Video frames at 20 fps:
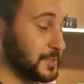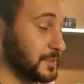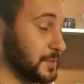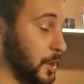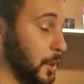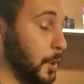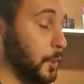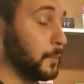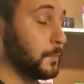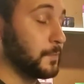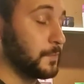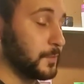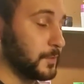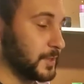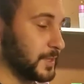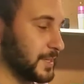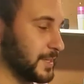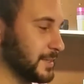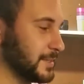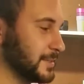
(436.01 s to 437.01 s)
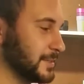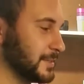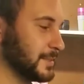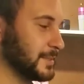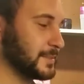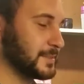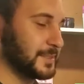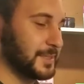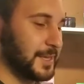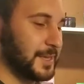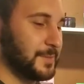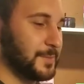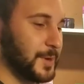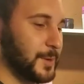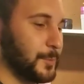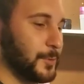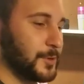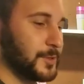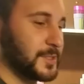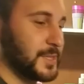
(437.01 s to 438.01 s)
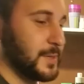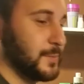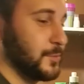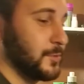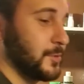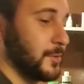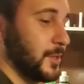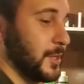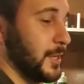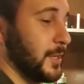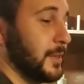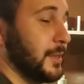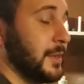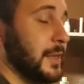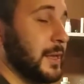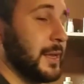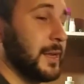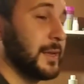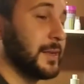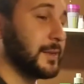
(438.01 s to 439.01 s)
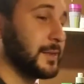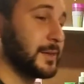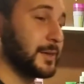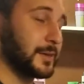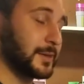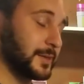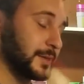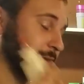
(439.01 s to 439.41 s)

hopefully, to keep my work table clean and uh,